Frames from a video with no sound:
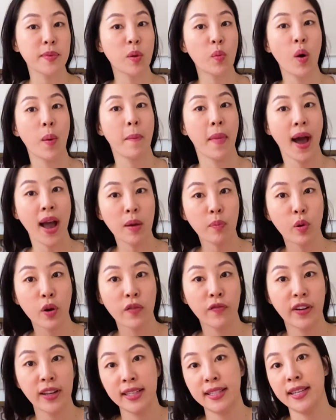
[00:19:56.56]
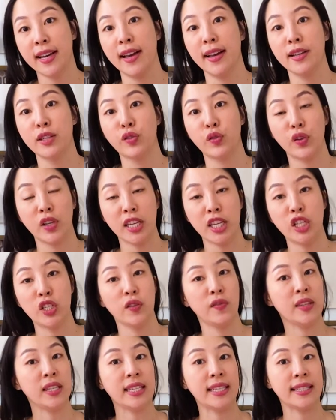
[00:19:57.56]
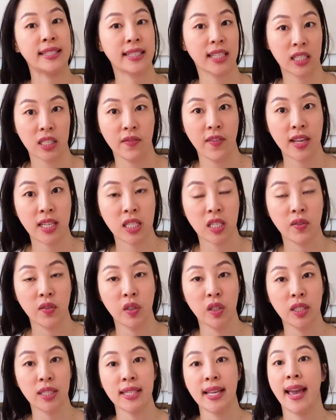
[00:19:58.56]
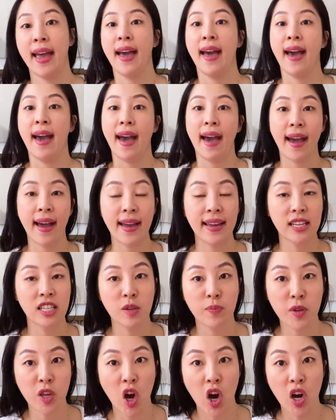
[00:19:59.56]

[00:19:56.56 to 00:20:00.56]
me what my boyfriend does for each of these six festivals, and to be